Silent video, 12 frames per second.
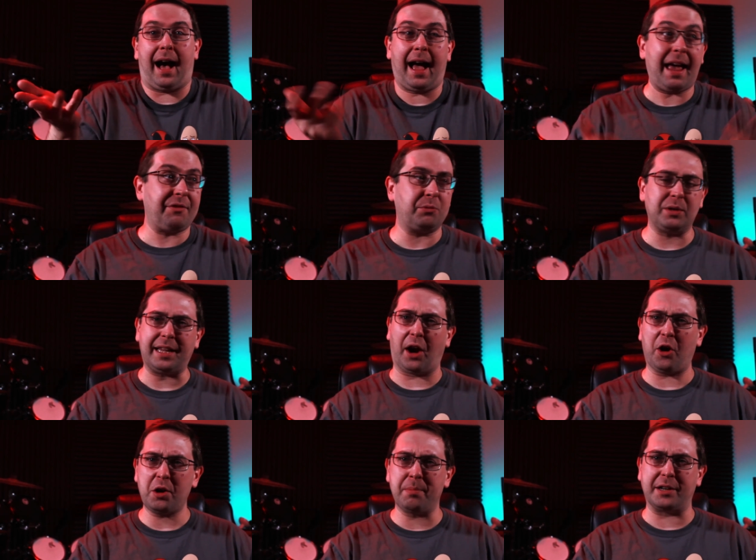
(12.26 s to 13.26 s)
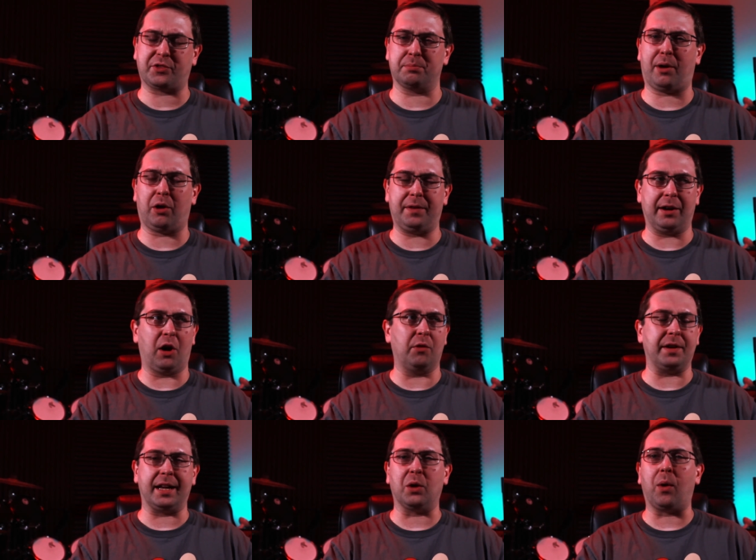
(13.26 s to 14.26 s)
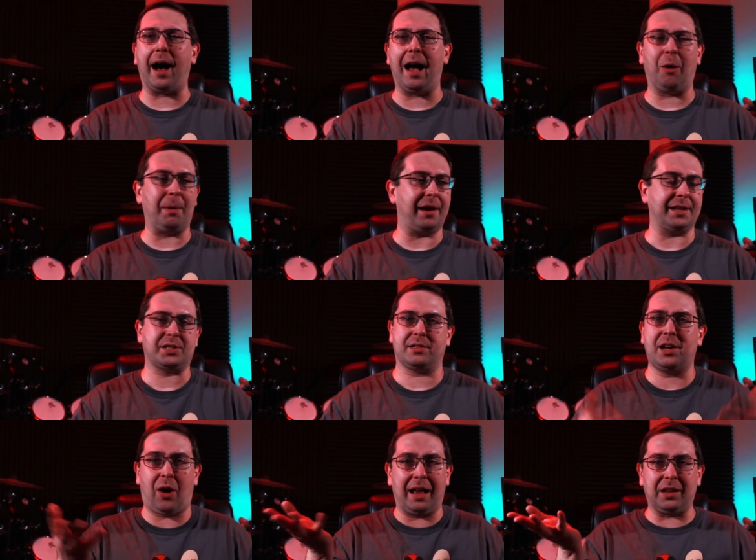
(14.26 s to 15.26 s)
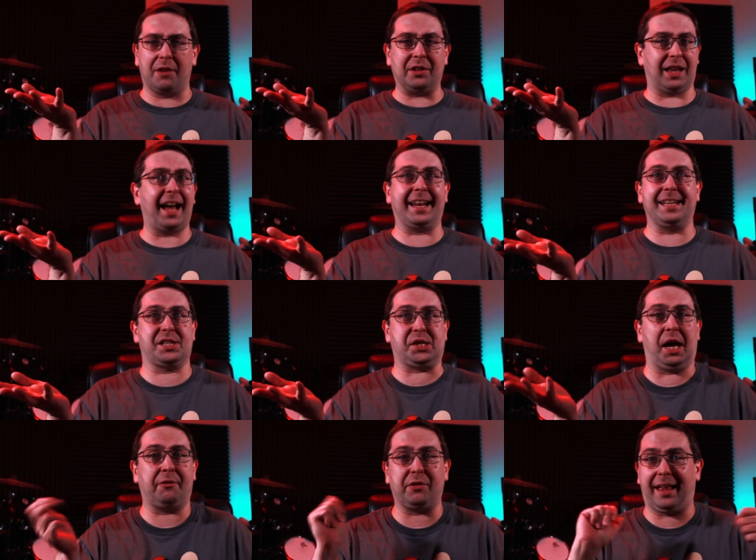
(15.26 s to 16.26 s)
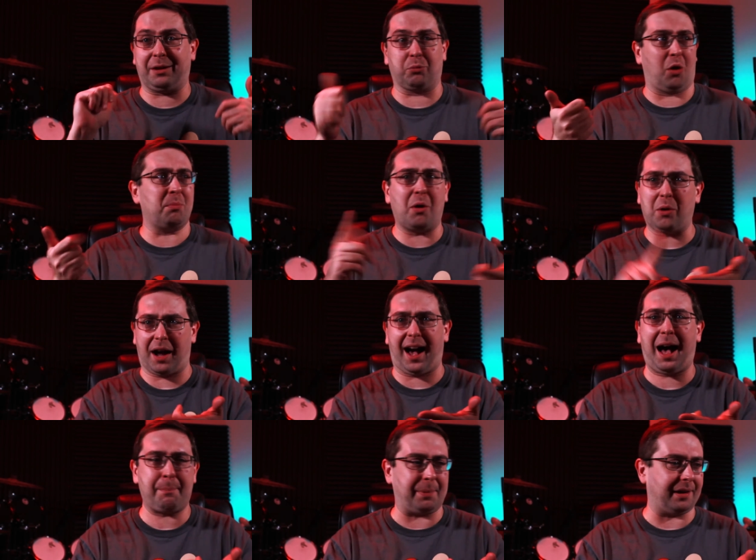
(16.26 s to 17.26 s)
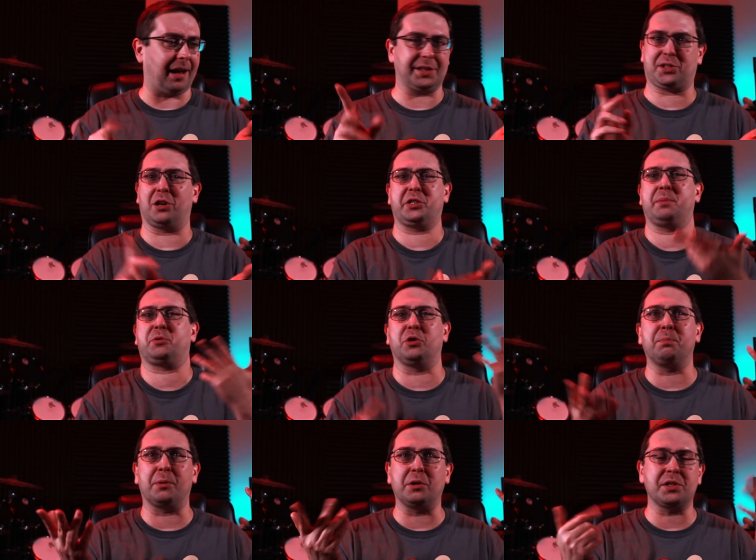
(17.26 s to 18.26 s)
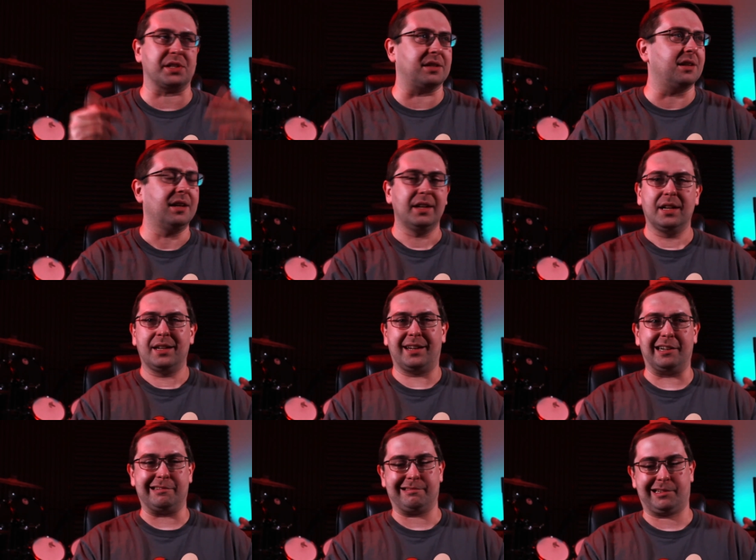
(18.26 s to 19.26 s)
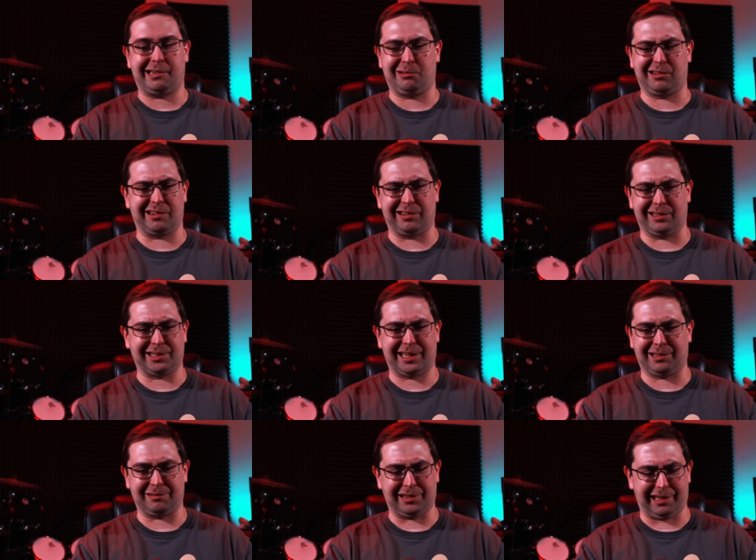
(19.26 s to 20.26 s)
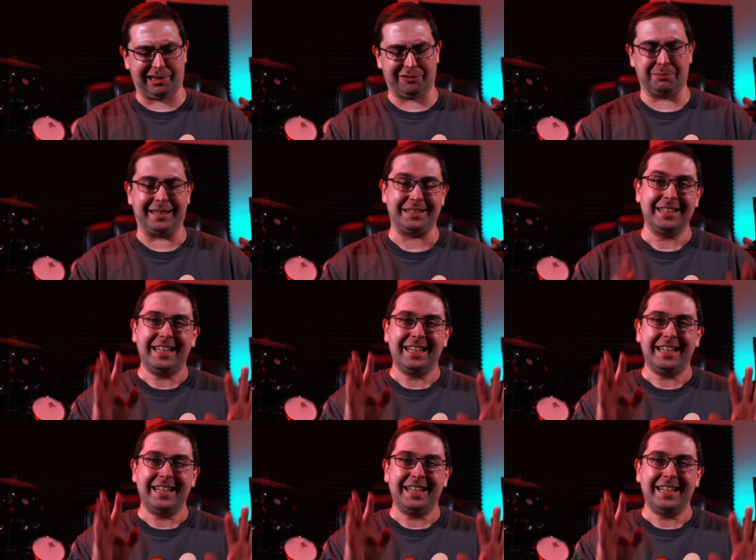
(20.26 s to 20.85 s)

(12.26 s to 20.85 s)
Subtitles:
I haven't really heard much from Paul Verhoeven in a while, but his, you know, I love a lot of his stuff, like RoboCop and Starship Troopers and, you know, Showgirls I don't love, but